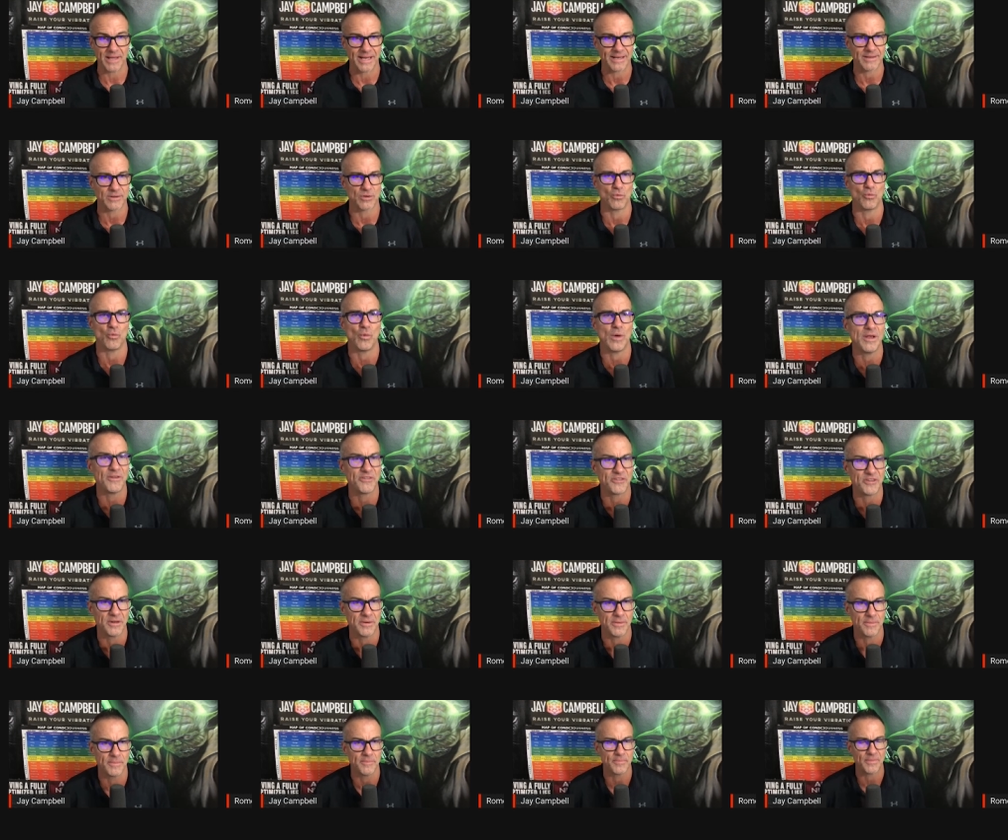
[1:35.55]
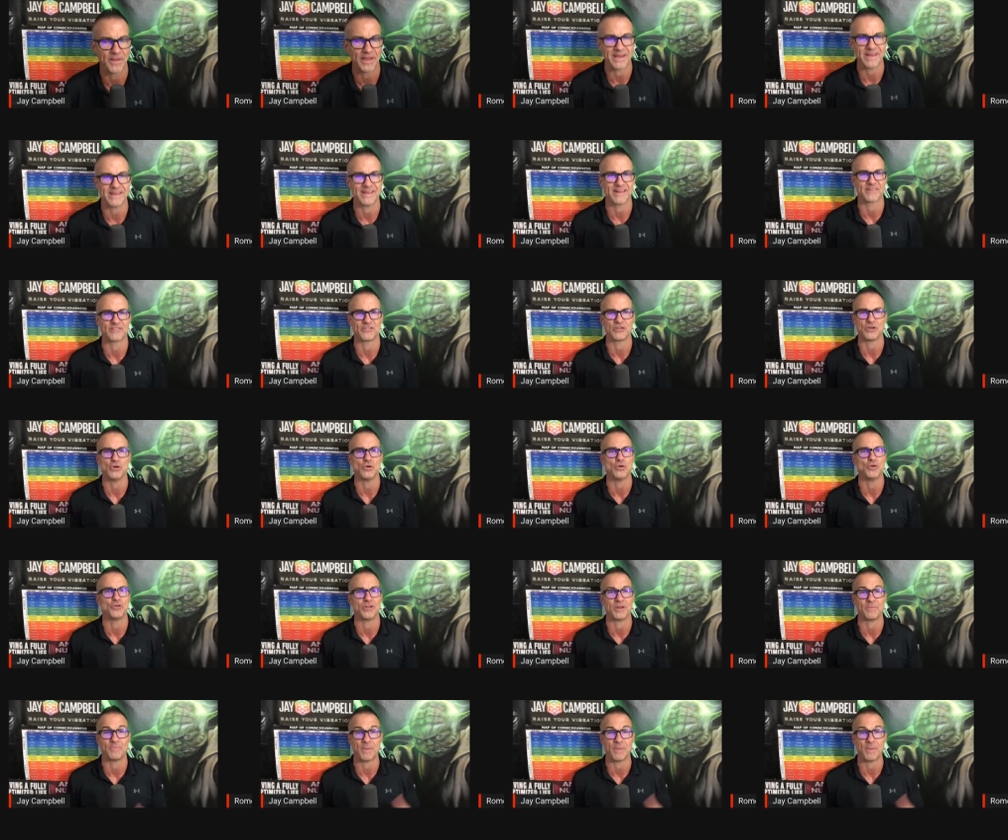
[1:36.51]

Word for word: Like the wisdom that he exudes.